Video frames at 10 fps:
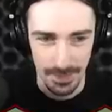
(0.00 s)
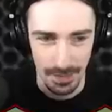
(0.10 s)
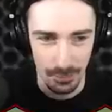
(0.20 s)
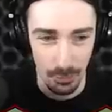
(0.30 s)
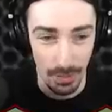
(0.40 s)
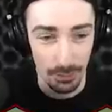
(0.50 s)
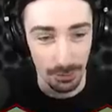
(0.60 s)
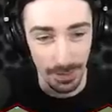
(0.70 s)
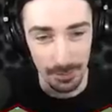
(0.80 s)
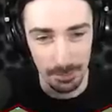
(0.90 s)
Oh,
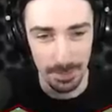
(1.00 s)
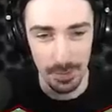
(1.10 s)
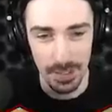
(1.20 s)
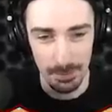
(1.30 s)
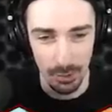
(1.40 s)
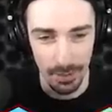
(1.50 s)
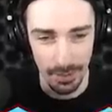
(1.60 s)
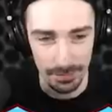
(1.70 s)
wow, bulky boy.